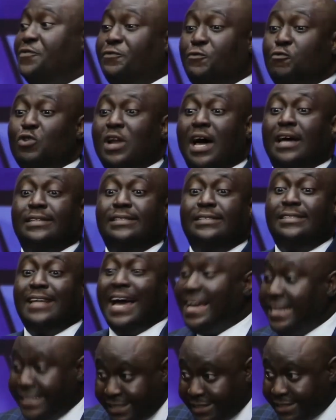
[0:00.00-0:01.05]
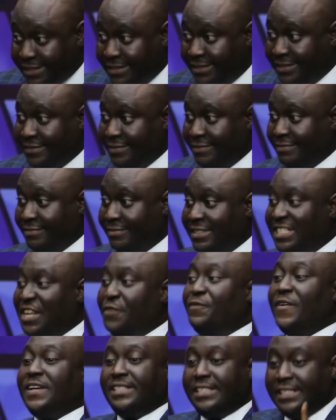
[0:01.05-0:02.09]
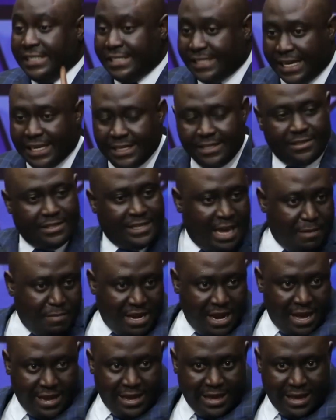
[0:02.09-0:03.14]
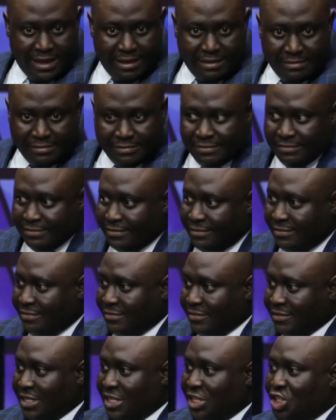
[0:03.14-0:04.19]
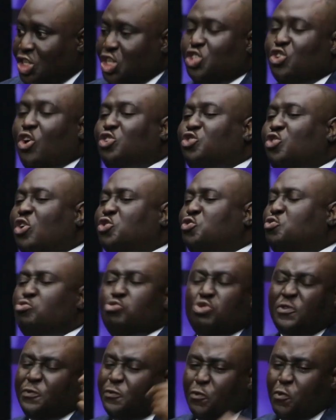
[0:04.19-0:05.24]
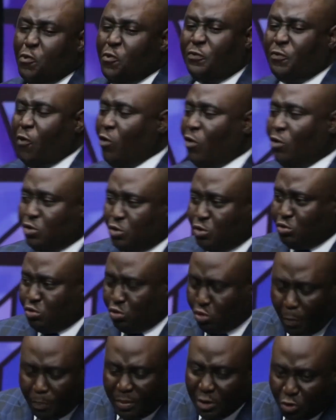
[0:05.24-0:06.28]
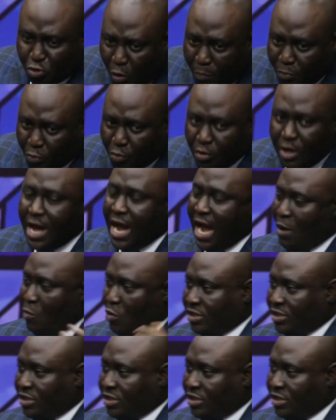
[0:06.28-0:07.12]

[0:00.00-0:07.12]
the fool had died, the first thing he said, mm, Get me that girl. She's not just useful for stopping trouble. I